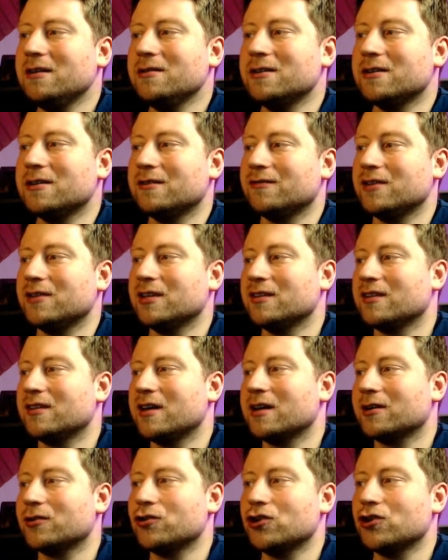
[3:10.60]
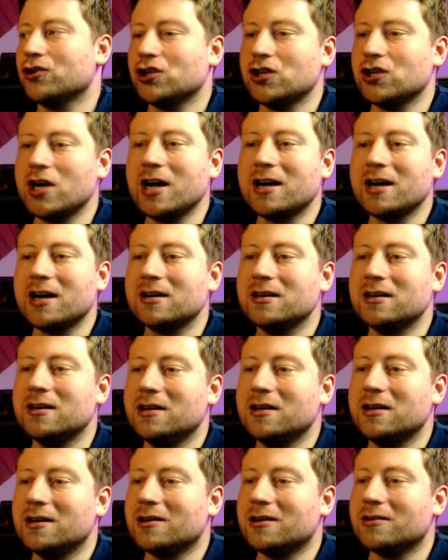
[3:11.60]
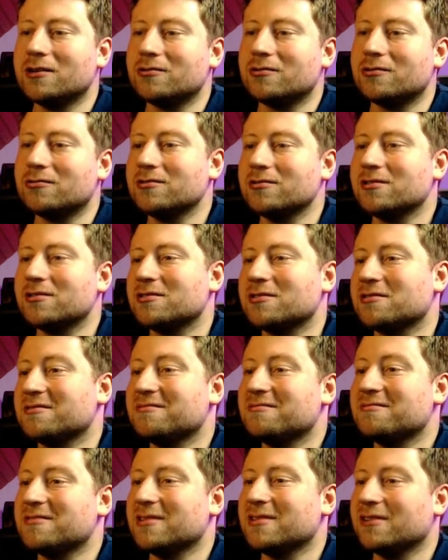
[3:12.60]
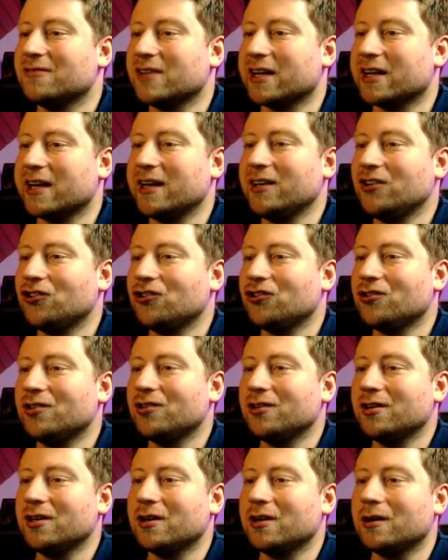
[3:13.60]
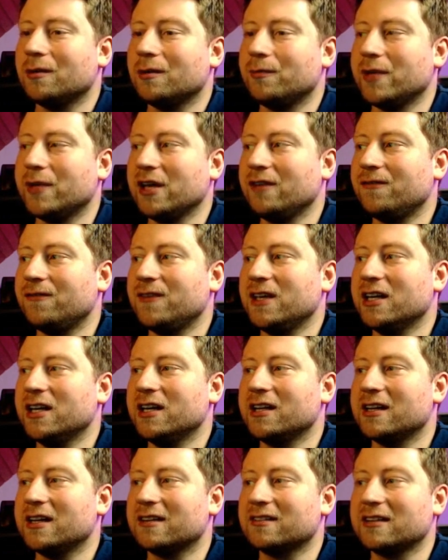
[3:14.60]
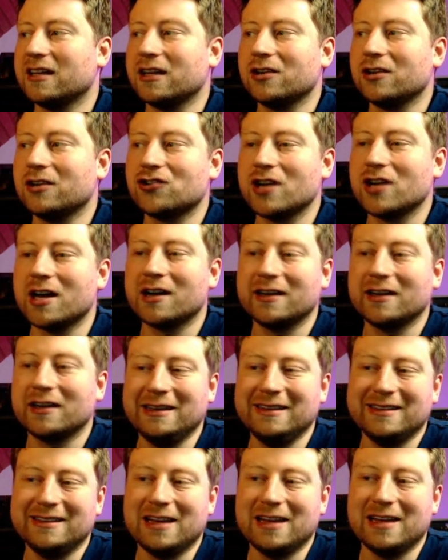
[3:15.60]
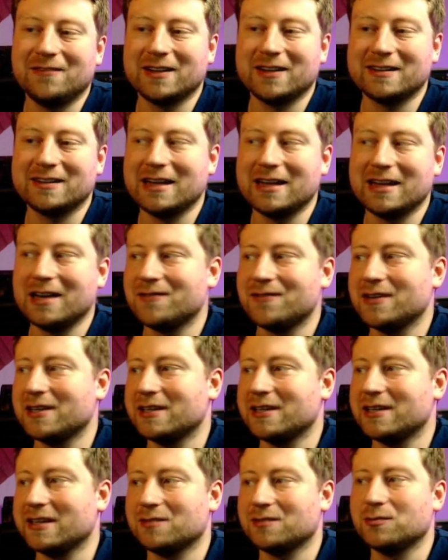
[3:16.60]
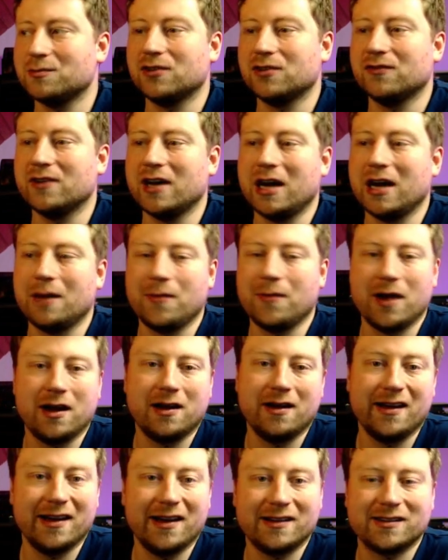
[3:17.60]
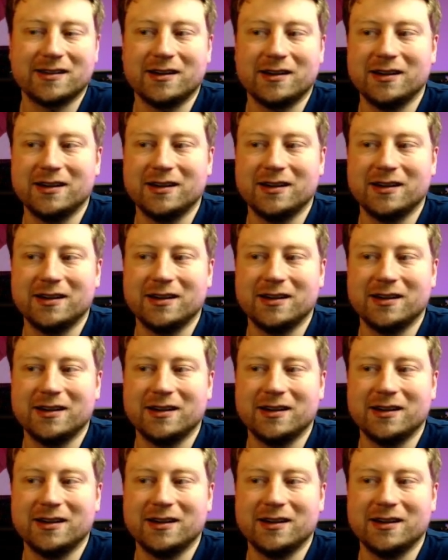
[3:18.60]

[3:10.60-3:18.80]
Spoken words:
We give check, and as you already know before, the counter check is a bit annoying. We have to put up with that for man.